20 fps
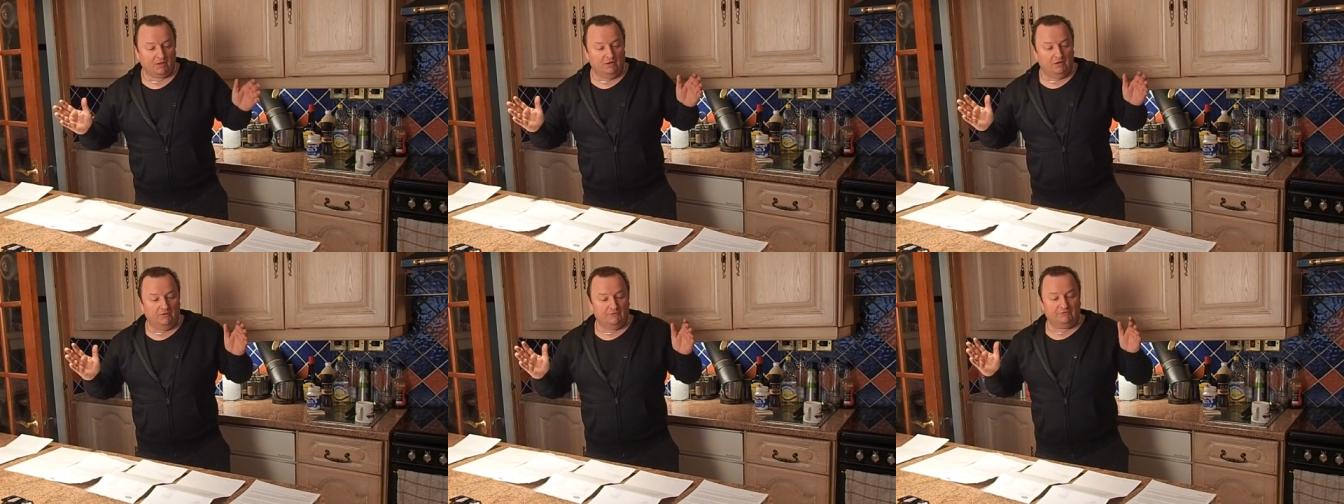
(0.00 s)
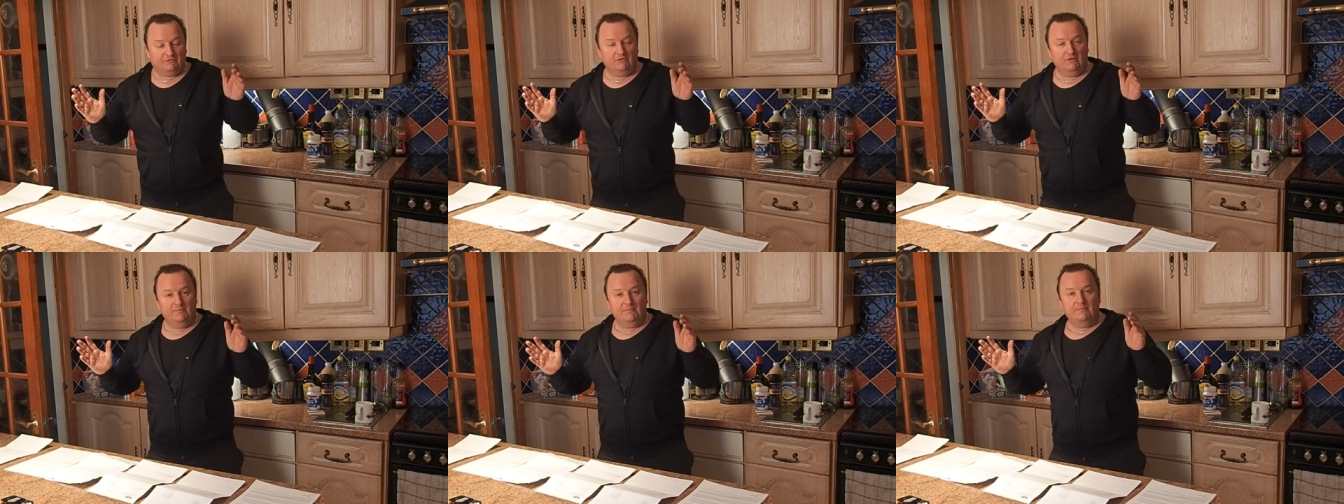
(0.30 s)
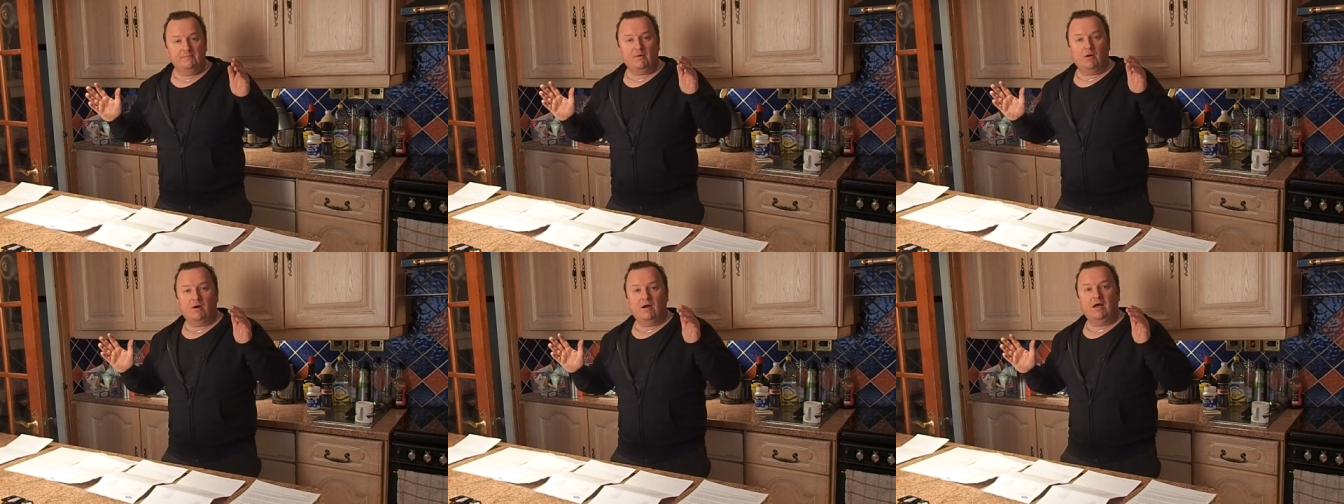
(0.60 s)
from
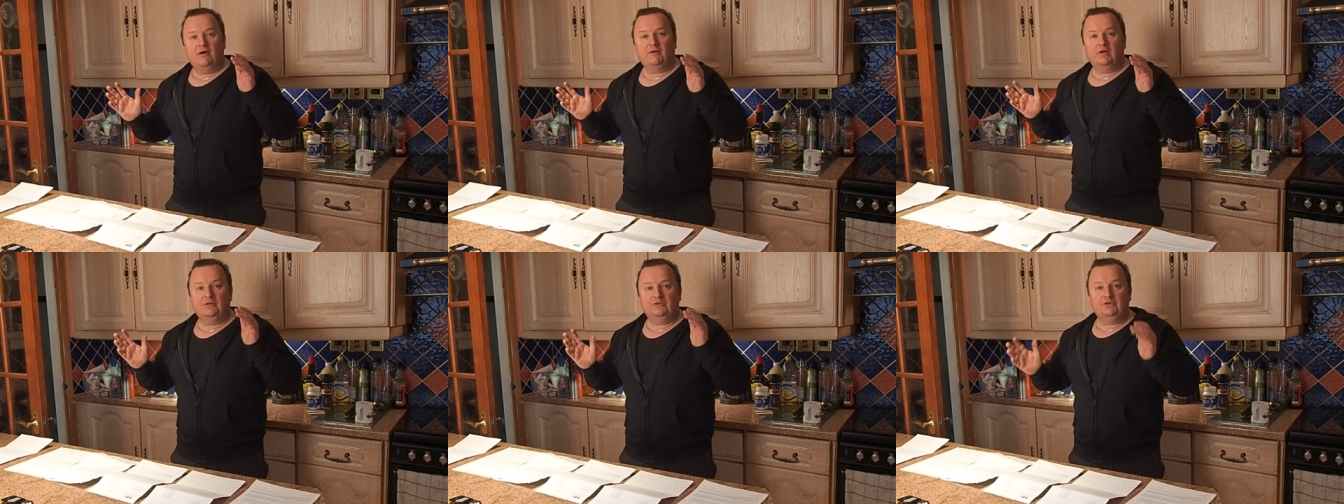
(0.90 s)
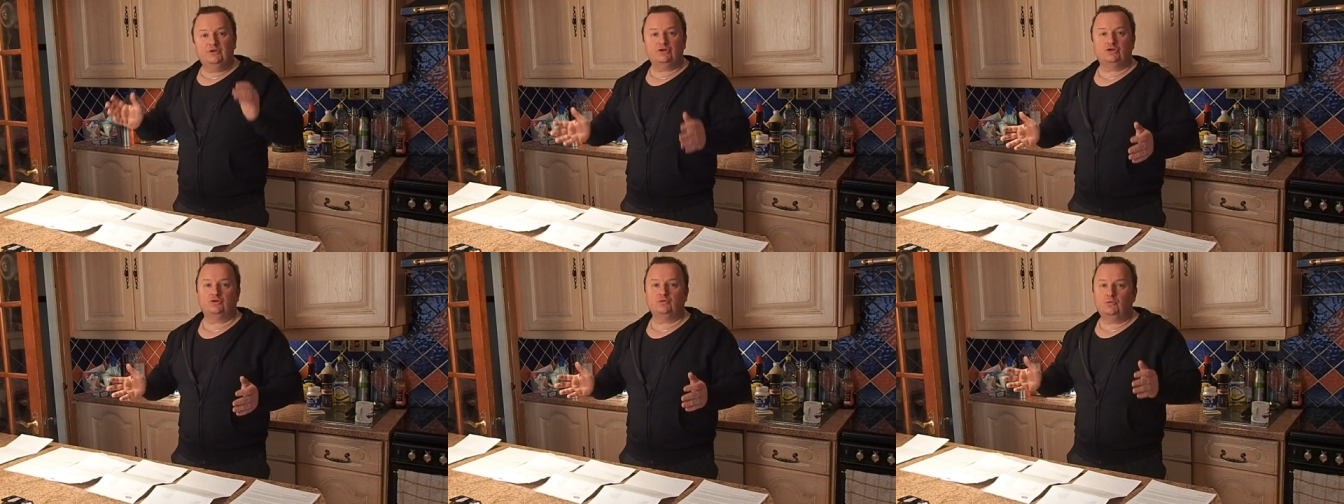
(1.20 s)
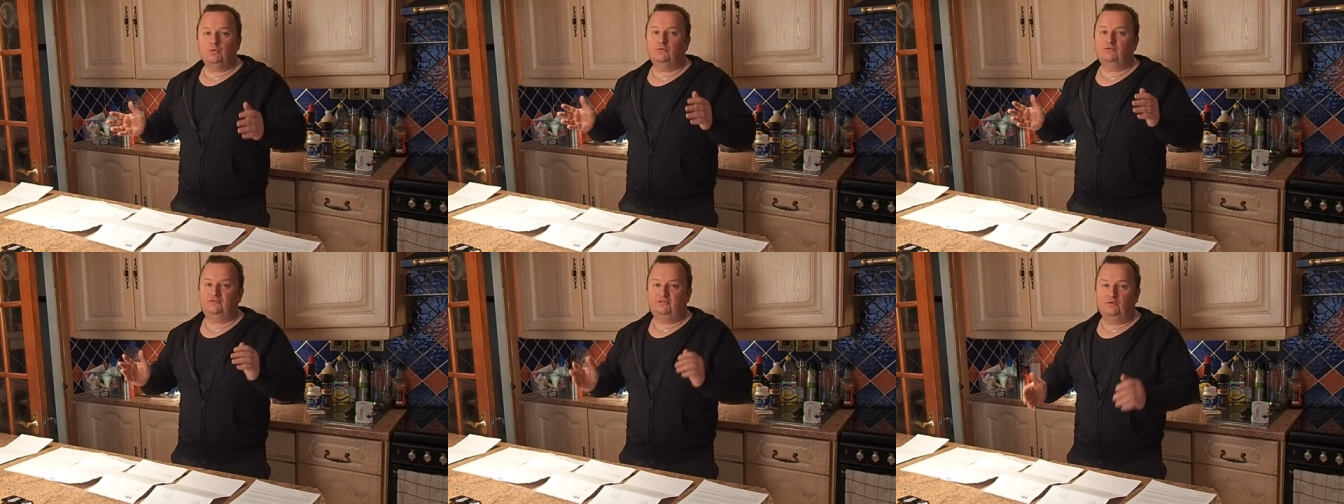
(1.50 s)
my
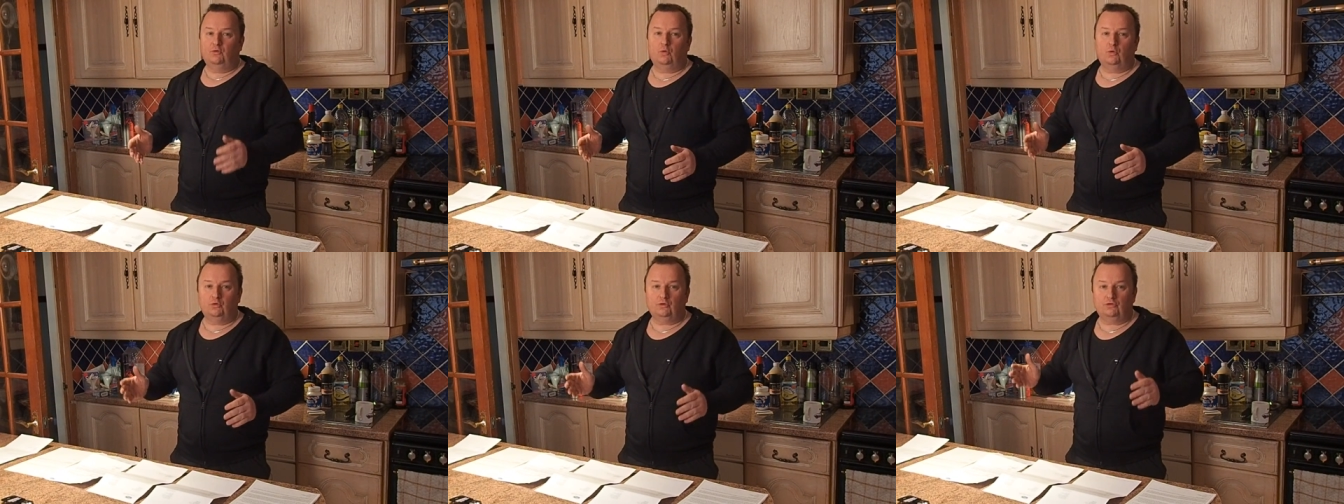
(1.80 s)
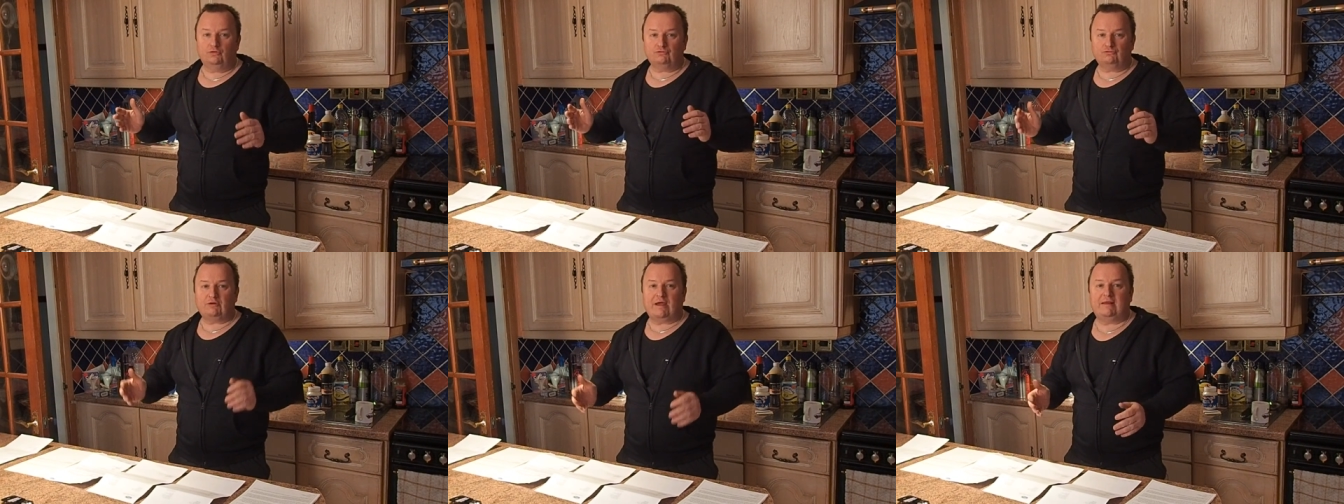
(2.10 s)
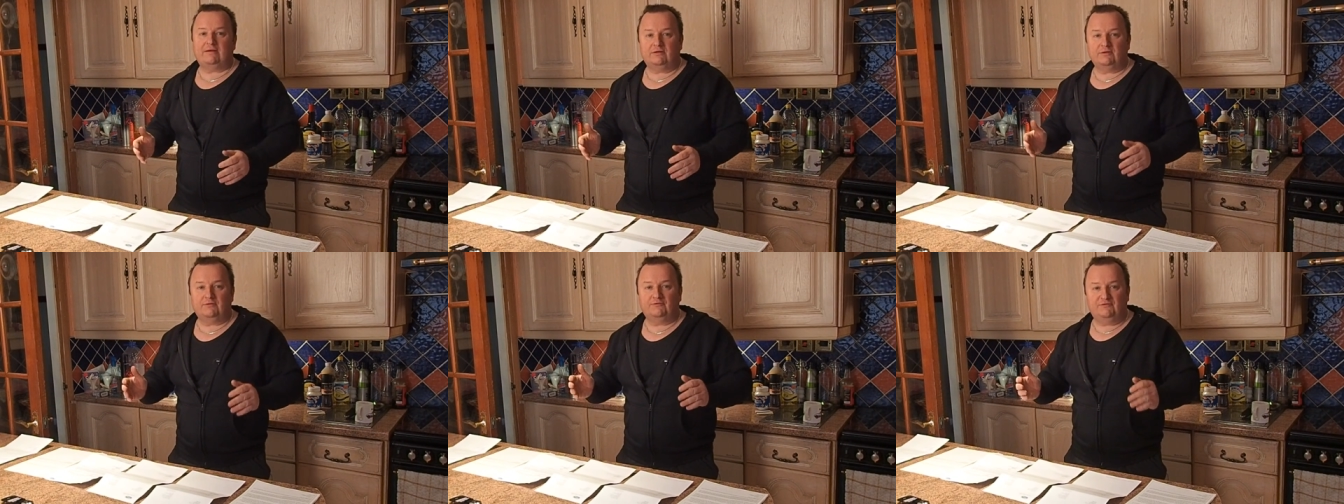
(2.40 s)
initial Ford
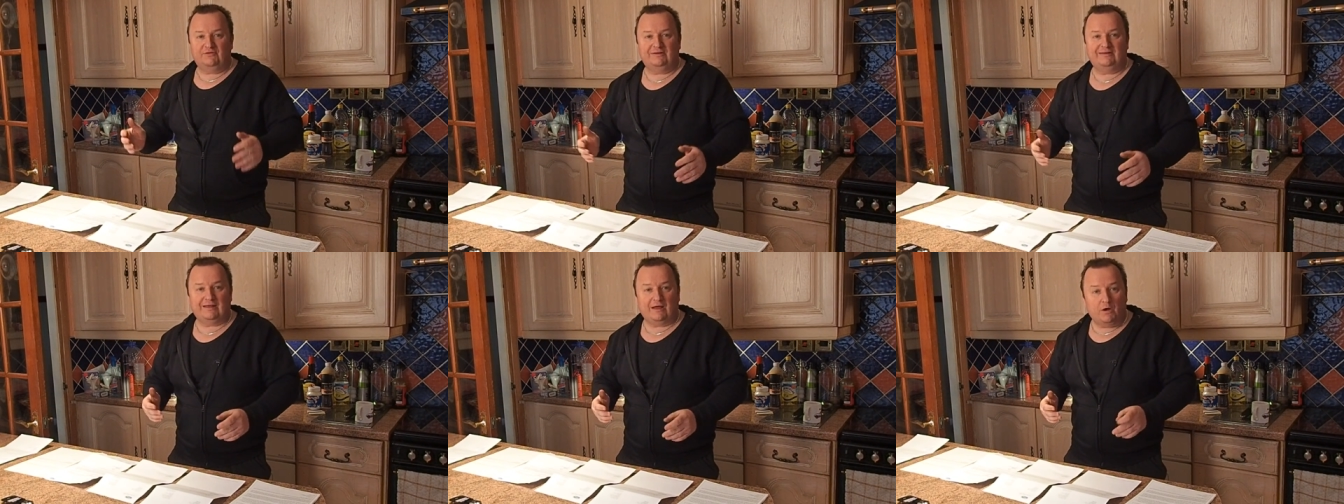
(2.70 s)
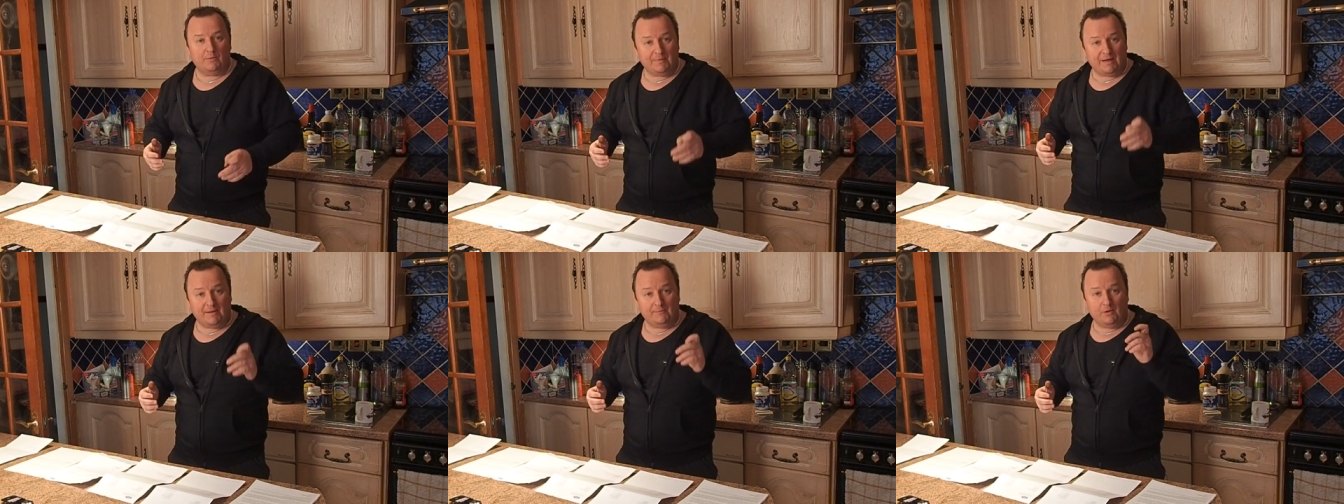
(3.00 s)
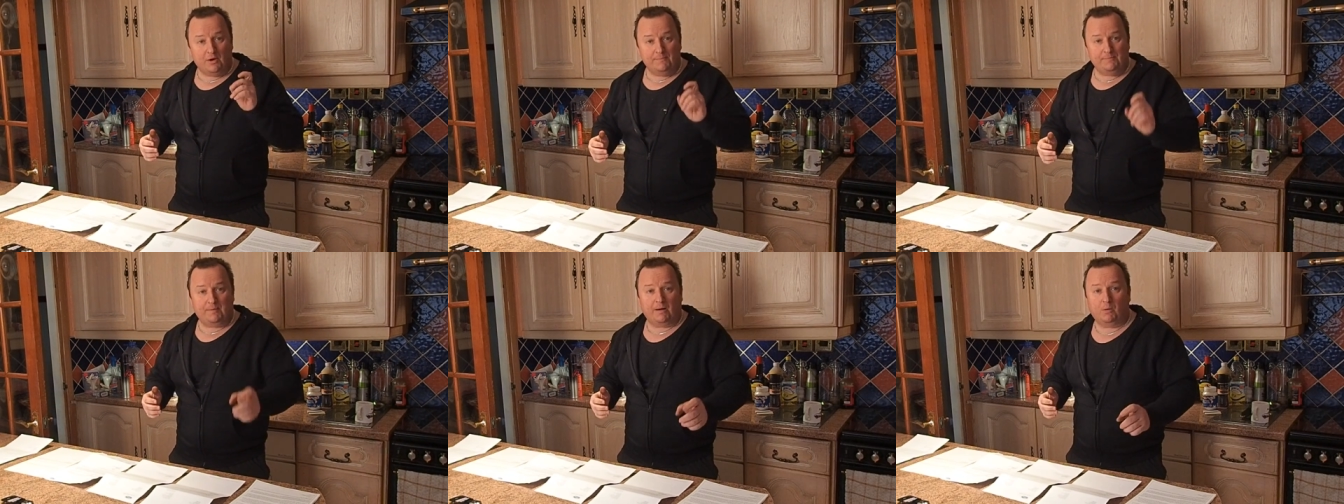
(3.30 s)
rant video about
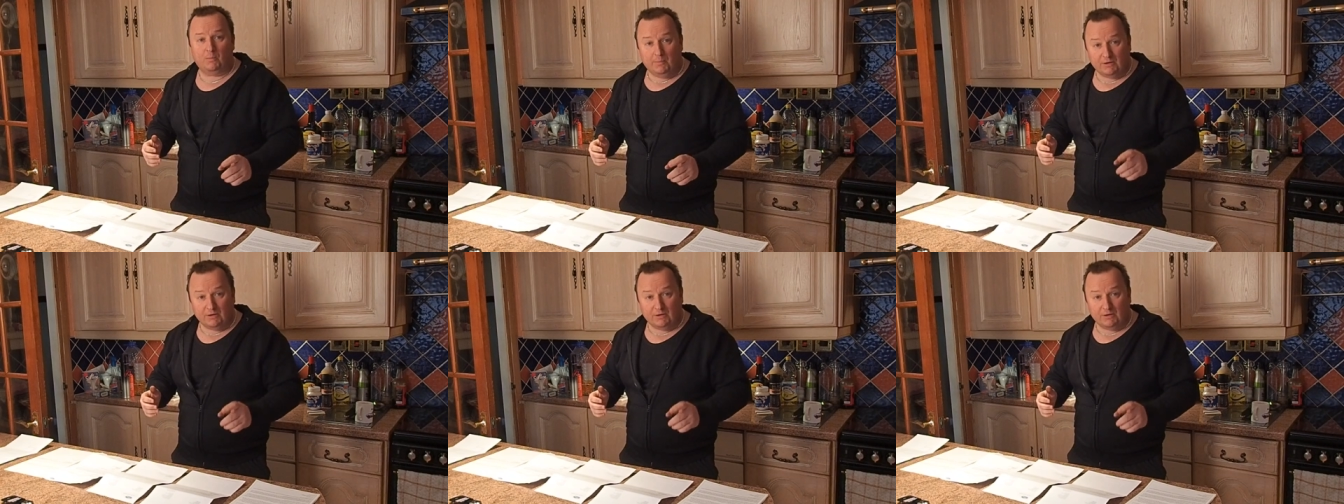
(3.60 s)
my bolt,